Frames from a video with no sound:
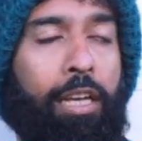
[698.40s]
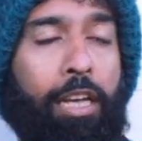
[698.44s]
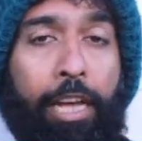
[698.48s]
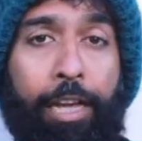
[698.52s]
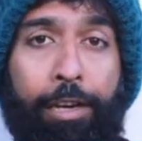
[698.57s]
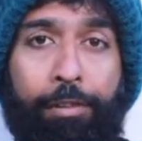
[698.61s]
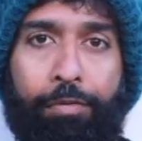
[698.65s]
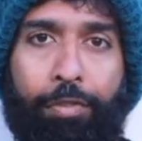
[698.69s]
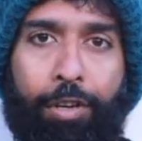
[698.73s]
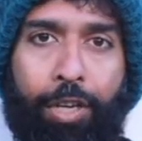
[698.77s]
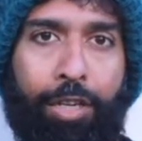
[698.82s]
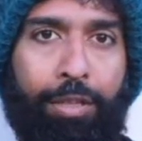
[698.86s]

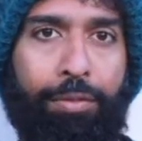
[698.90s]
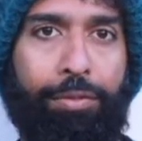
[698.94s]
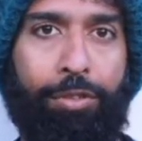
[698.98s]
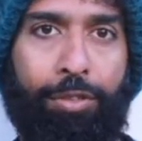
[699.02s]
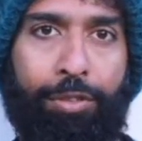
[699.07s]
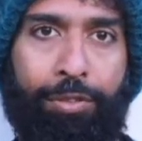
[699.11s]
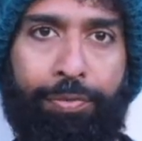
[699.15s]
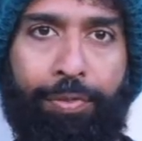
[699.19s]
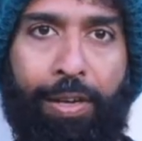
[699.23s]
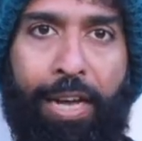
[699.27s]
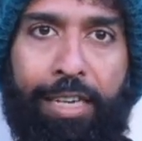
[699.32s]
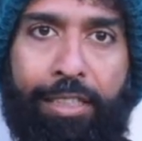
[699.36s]
In one of
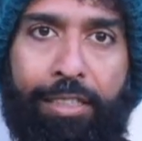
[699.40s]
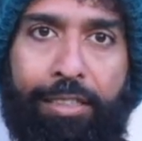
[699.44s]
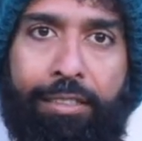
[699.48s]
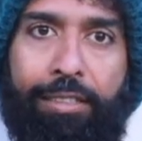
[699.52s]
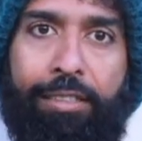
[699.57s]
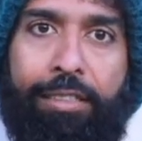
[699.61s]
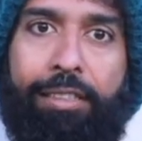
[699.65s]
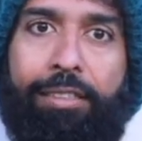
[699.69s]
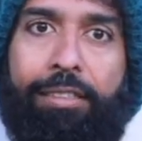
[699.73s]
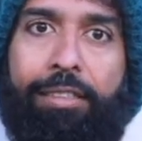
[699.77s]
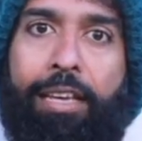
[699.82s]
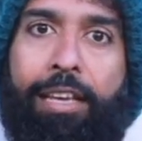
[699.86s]
those
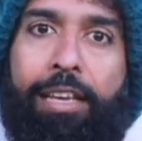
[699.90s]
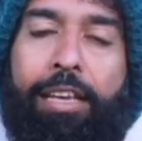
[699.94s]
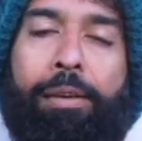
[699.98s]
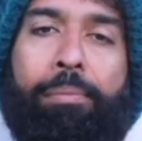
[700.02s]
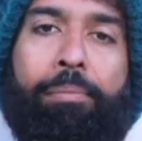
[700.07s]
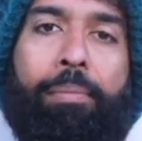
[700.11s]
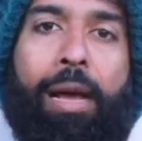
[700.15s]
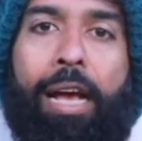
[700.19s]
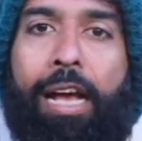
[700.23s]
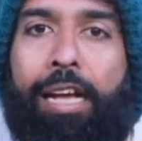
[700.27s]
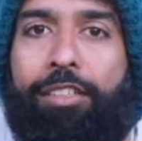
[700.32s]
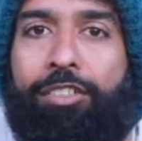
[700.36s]
fantasies, I
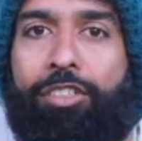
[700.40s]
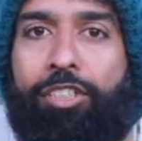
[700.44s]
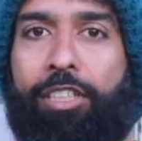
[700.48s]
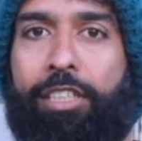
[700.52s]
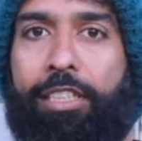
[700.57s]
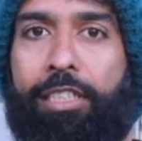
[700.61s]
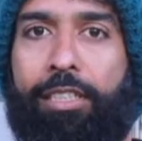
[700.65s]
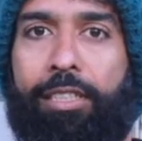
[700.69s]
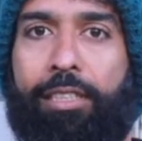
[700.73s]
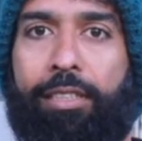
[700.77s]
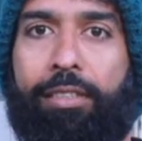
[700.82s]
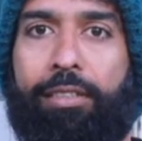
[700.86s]

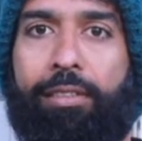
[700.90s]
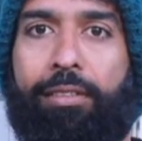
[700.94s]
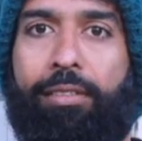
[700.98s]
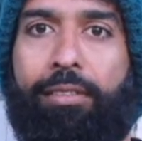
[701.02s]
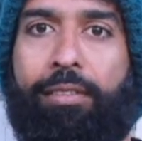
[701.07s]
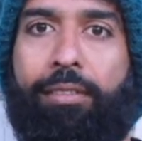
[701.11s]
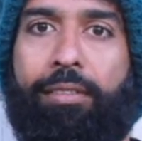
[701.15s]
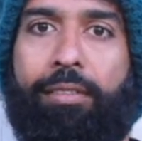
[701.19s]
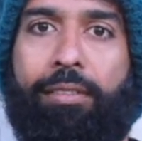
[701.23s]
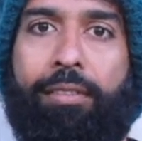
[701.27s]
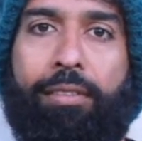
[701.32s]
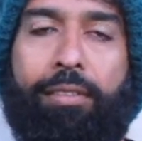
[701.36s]
imagined
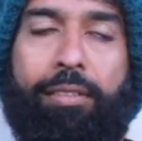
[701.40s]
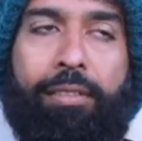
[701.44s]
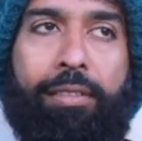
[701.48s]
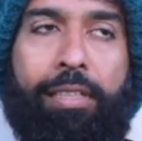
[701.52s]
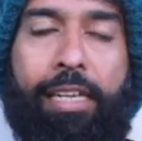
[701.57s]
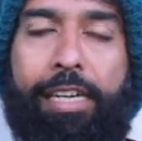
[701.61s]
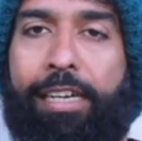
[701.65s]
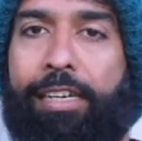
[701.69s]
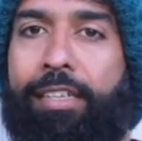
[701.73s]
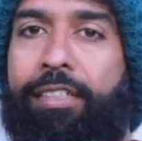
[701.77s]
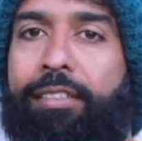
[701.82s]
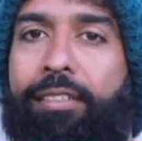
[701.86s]

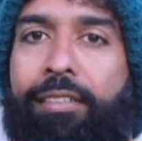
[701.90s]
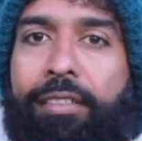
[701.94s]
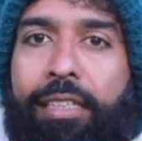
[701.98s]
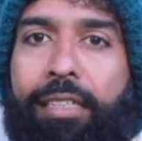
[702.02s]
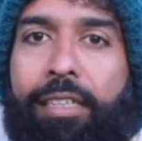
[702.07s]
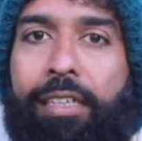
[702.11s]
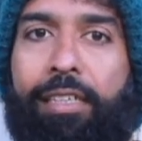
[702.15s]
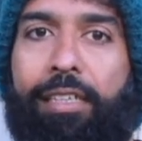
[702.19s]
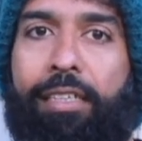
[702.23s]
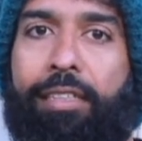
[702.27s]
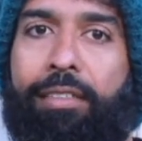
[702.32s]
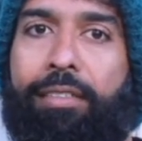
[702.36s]

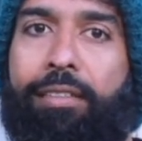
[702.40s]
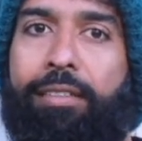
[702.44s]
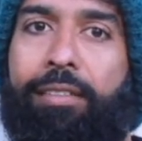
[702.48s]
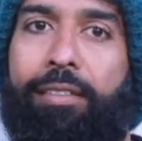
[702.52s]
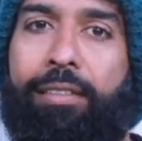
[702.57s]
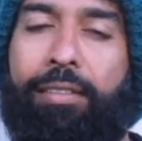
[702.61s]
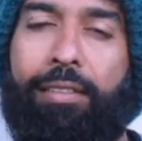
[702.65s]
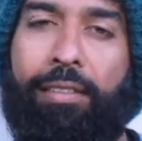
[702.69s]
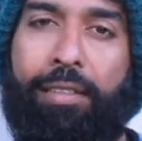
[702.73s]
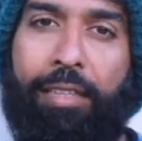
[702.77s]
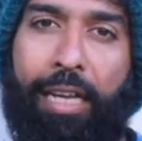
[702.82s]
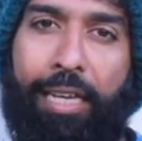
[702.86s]
sadistically
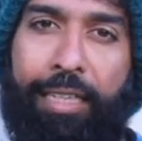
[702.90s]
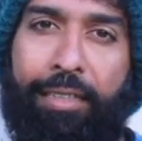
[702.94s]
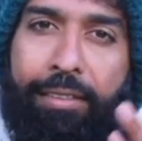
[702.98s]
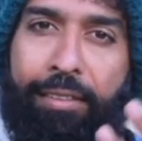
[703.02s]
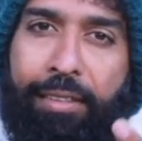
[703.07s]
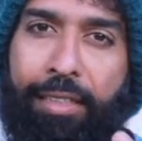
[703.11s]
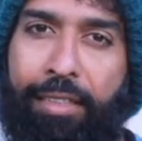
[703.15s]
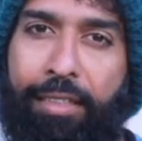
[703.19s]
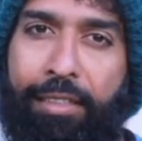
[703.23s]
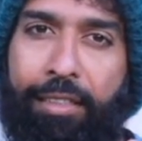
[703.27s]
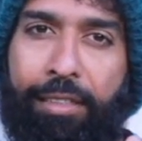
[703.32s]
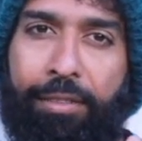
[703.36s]

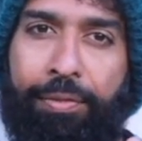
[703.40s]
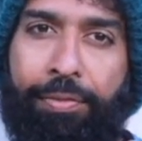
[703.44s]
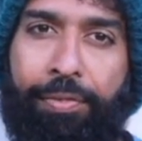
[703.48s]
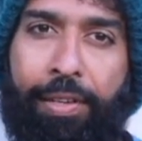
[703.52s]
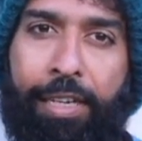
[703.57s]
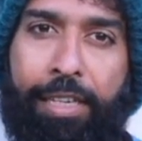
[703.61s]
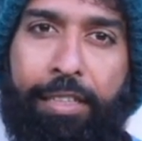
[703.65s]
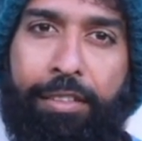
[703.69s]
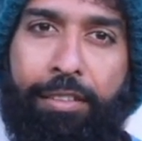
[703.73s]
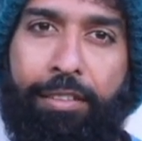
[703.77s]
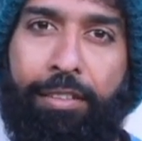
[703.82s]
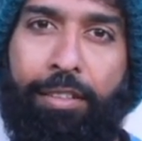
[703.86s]
slicing the
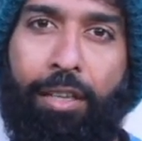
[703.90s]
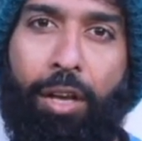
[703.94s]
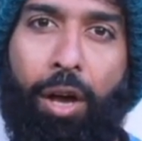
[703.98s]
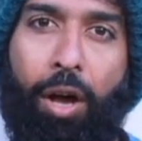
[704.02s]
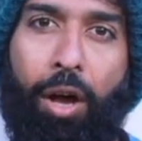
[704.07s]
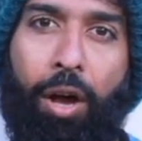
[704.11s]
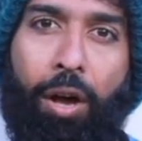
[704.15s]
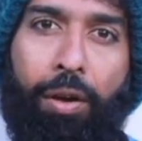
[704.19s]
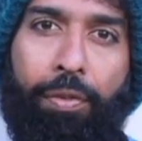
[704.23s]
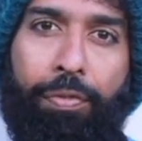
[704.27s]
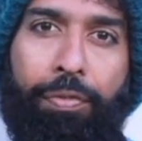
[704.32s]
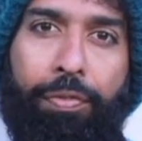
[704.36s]
face
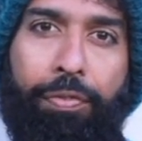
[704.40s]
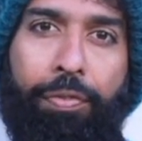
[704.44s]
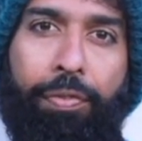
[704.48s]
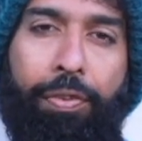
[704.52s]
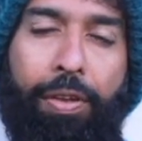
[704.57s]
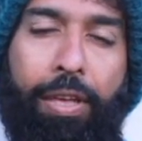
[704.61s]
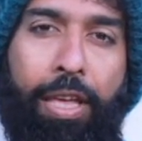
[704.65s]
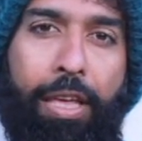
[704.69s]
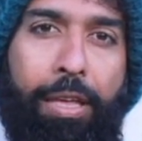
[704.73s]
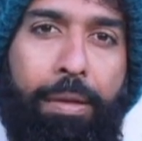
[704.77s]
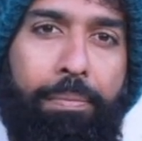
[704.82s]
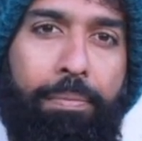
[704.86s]
off
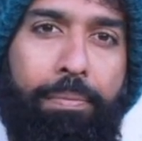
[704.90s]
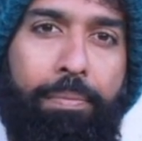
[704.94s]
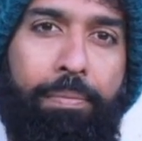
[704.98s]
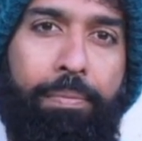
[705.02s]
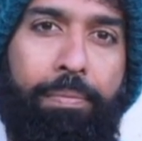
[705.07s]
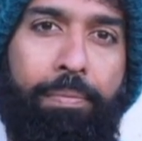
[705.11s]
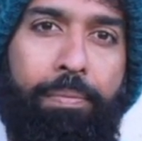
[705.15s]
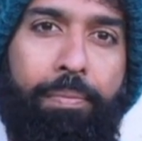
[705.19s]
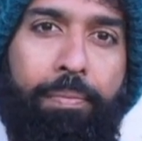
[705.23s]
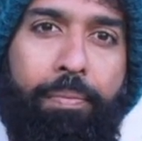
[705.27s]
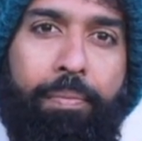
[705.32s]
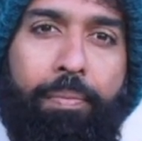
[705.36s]
him,